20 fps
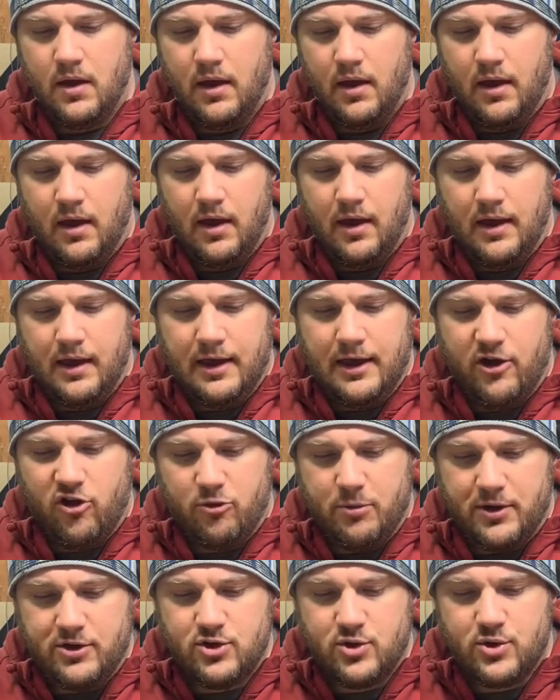Have you
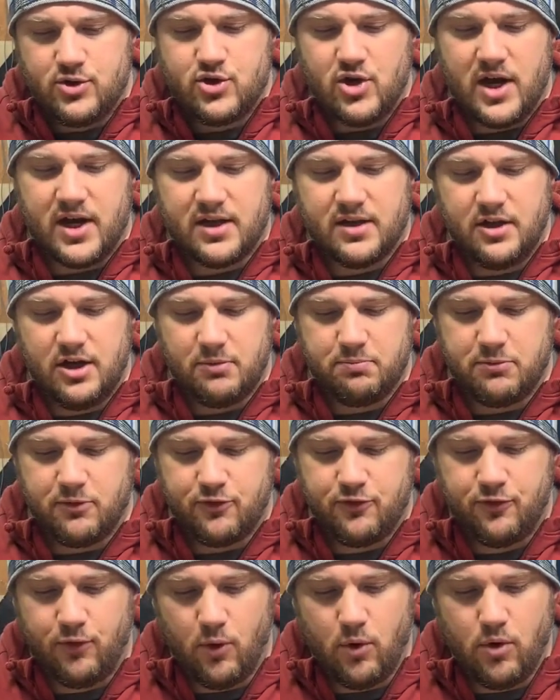been to a track clinic
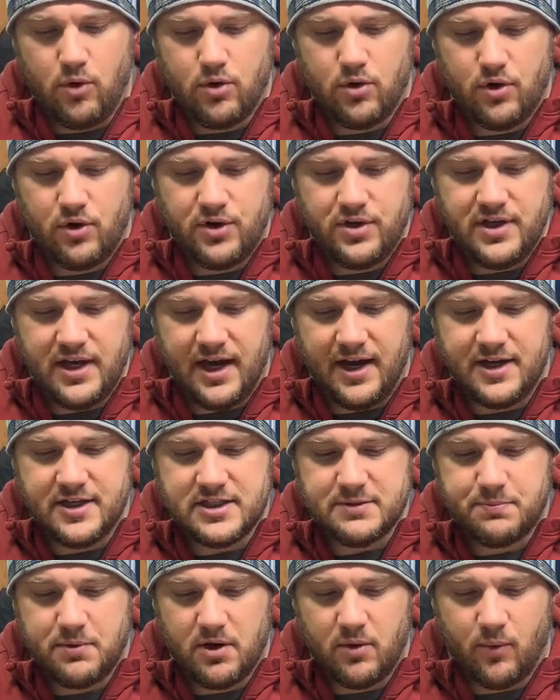before? Yes,
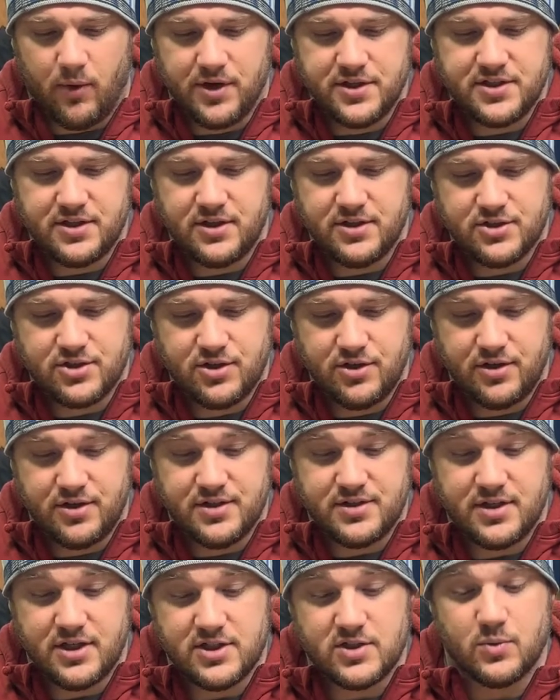but it wasn't as good
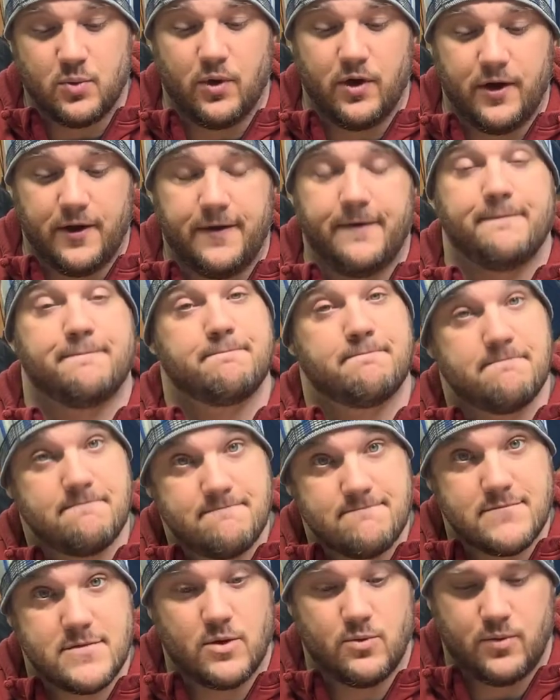as this one.
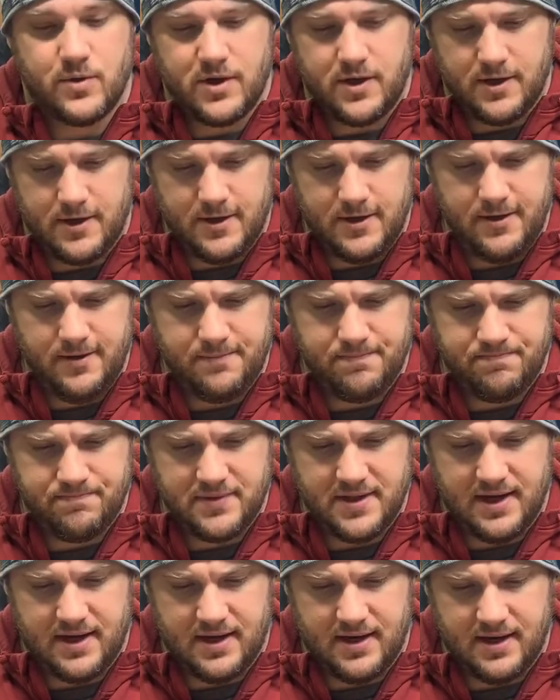Okay.
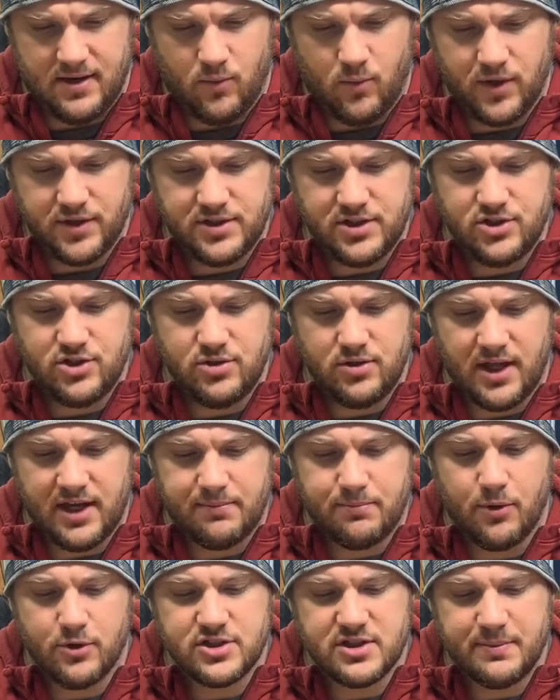What did you like
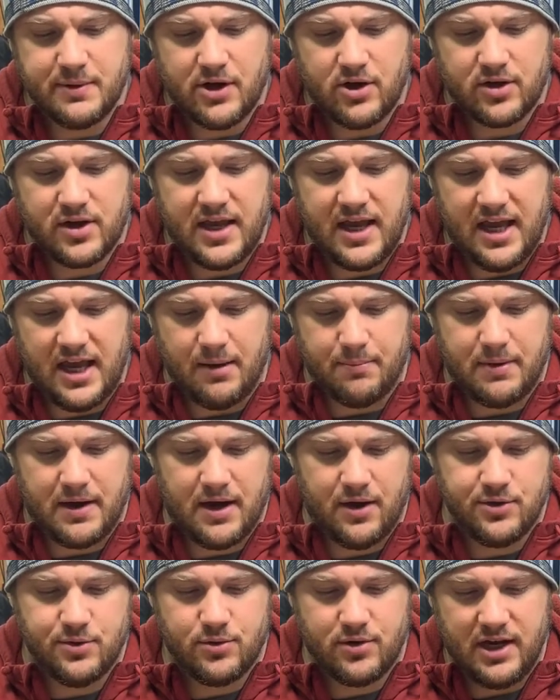most about our camp? How
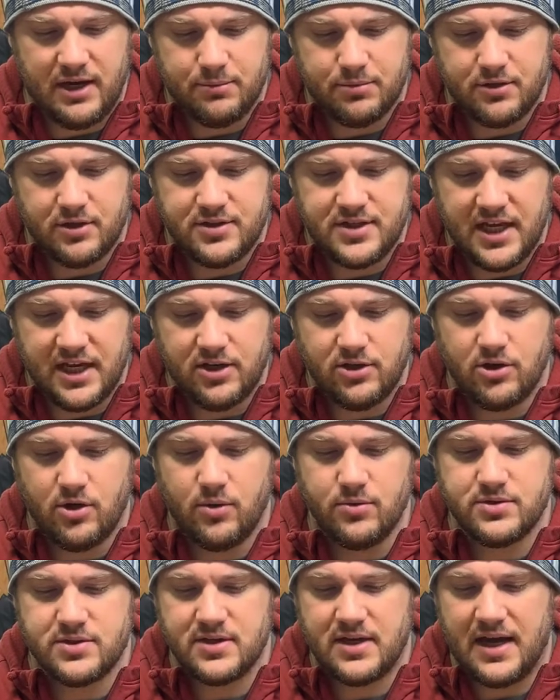you were able to take
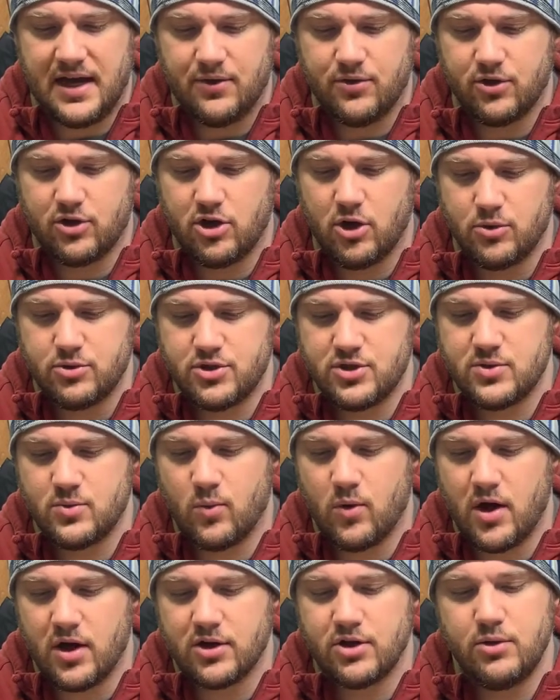notes and how the coaches
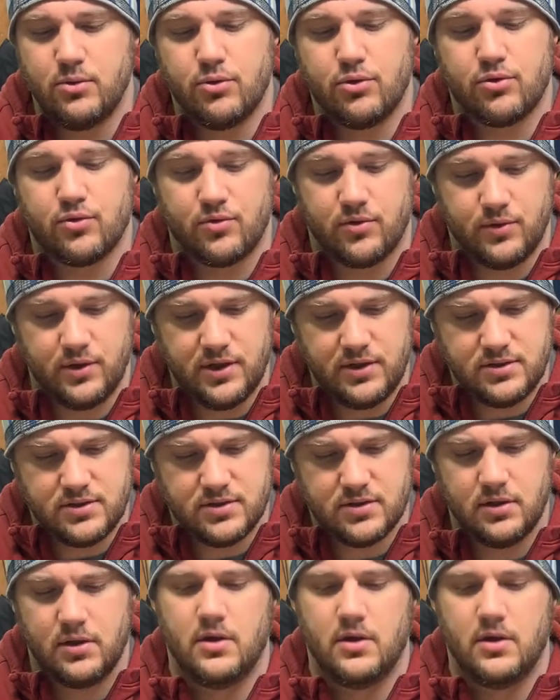walk you through it.